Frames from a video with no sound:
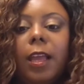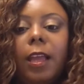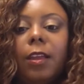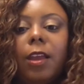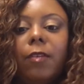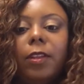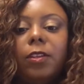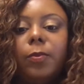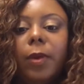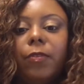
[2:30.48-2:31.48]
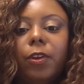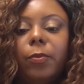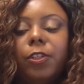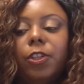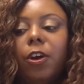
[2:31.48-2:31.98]
you have a little spot for you to
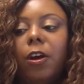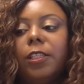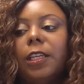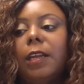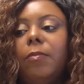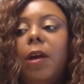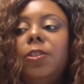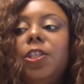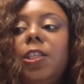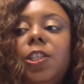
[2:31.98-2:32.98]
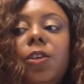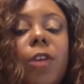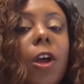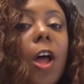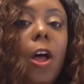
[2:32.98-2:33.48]
put your cards in. Probably shouldn't show
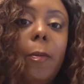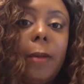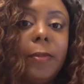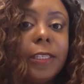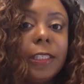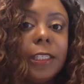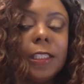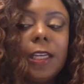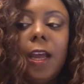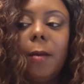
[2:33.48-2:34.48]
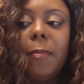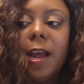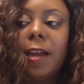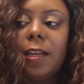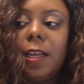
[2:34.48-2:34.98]
y'all all my business, but
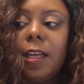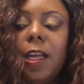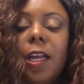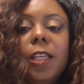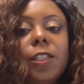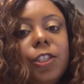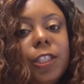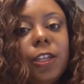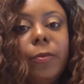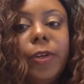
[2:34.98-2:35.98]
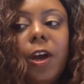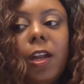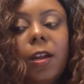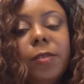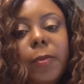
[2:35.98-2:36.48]
I did. So just don't be
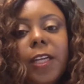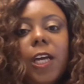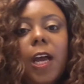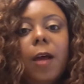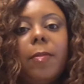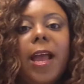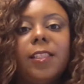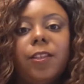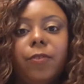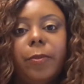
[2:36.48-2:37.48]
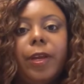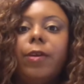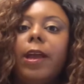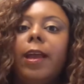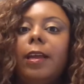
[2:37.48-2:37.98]
calling up to my job asking for me,
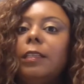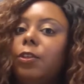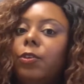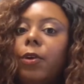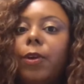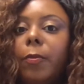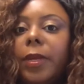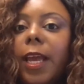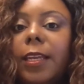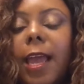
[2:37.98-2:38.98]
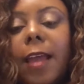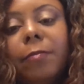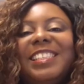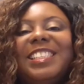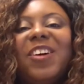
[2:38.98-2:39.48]
okay? You don't know me like that.
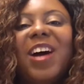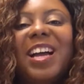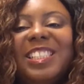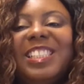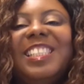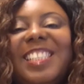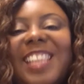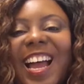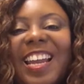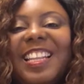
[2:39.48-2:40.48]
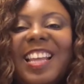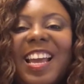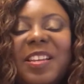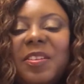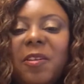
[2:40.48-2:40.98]
So I just decided that,